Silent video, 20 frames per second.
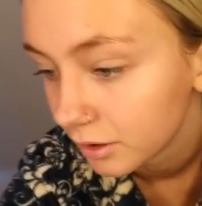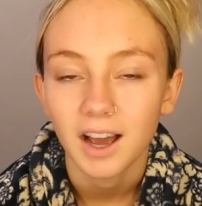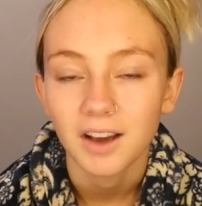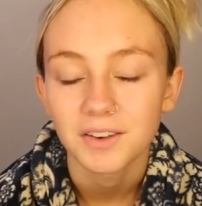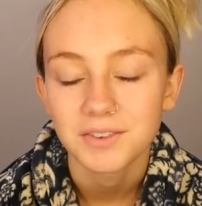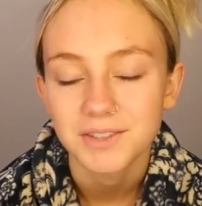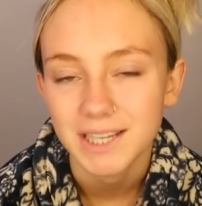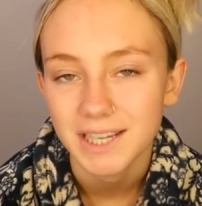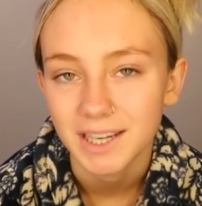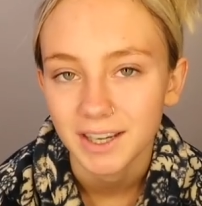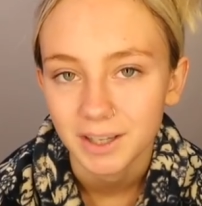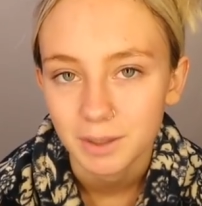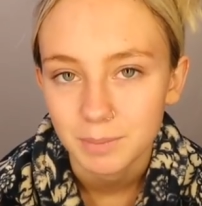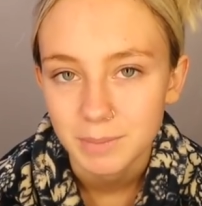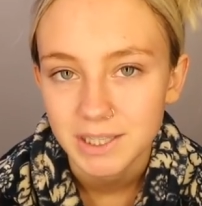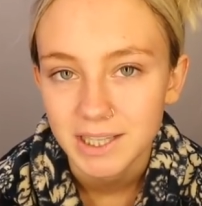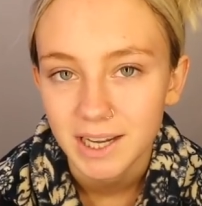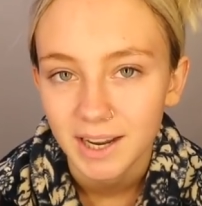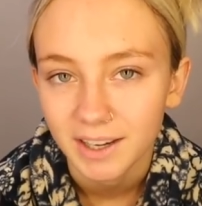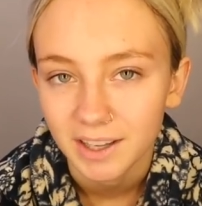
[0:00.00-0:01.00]
Obviously, I'm going to
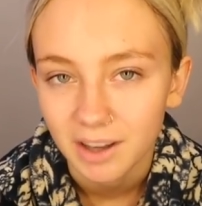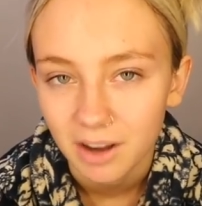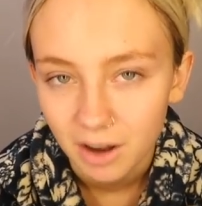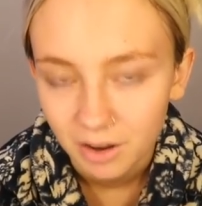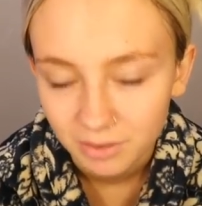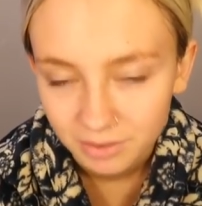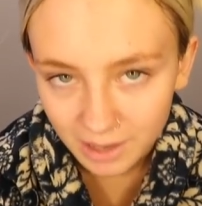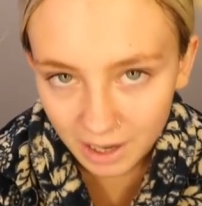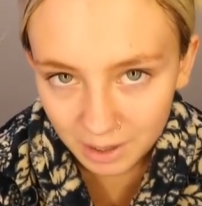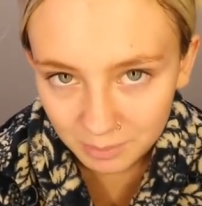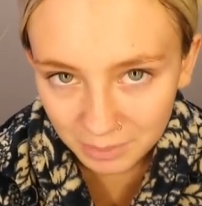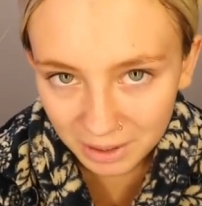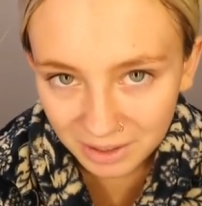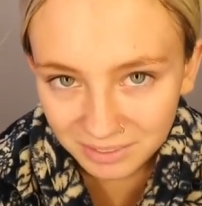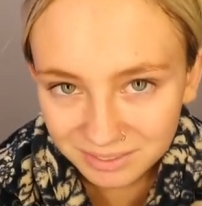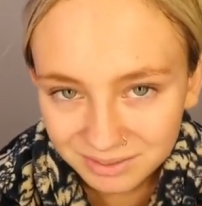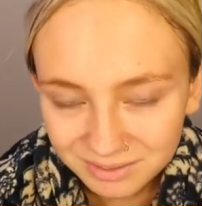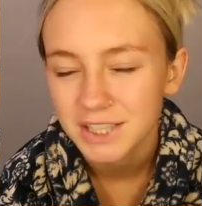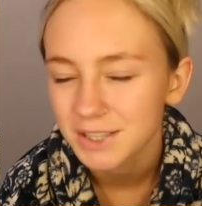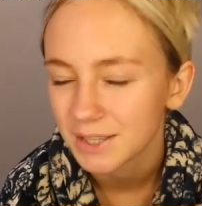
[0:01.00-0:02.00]
be tanning off
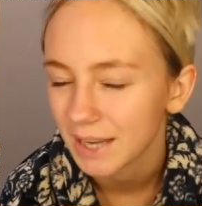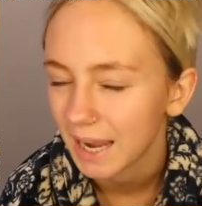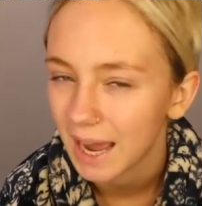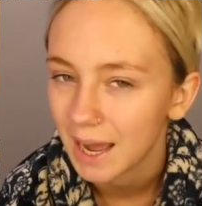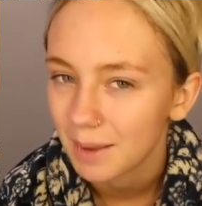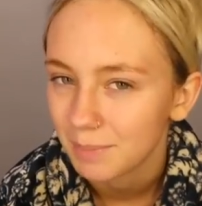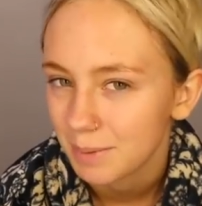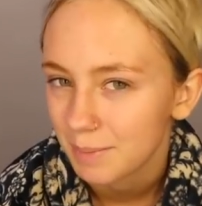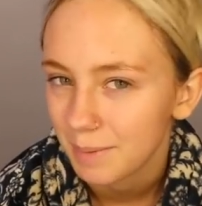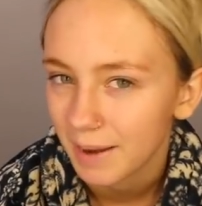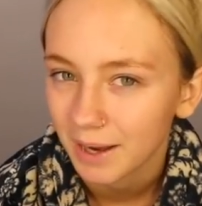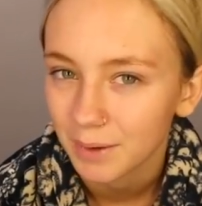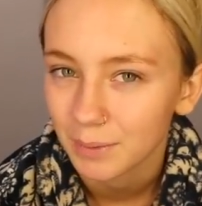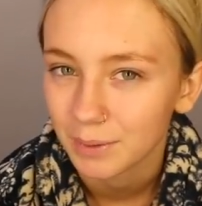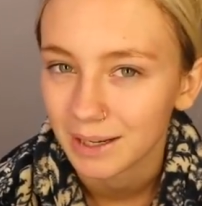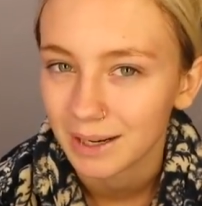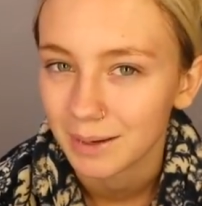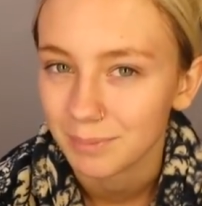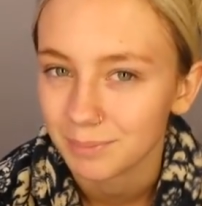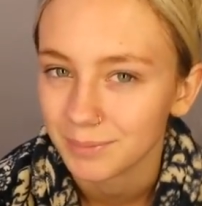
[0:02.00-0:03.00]
camera. So yeah, I'll be back
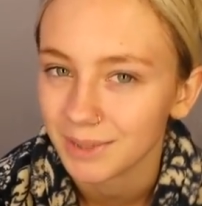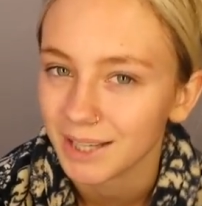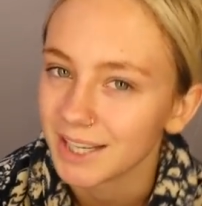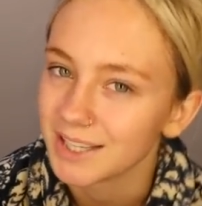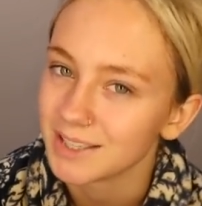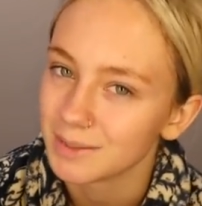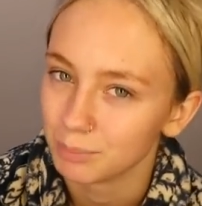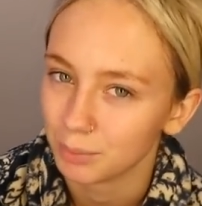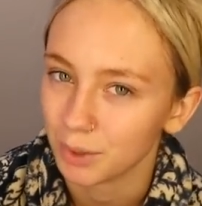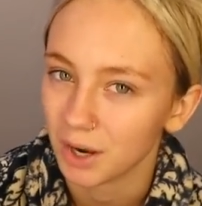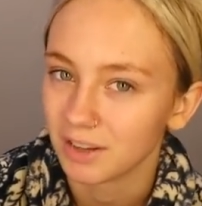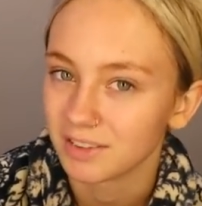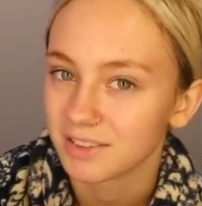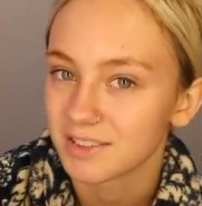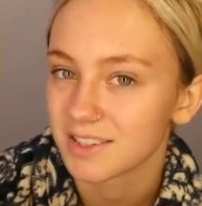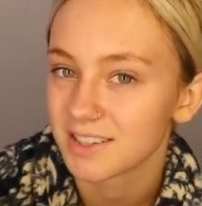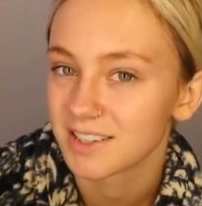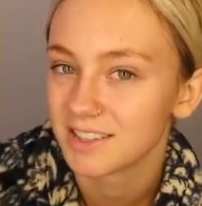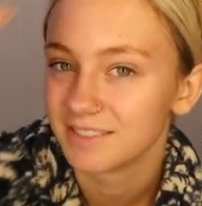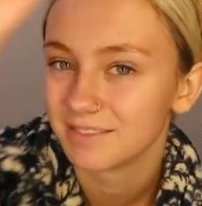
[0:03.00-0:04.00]
when I'm nice and
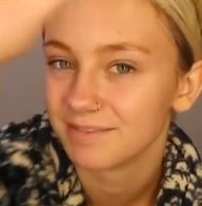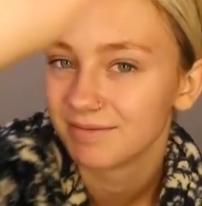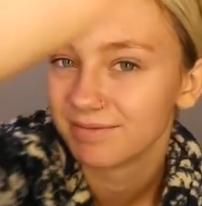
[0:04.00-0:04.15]
bronzed.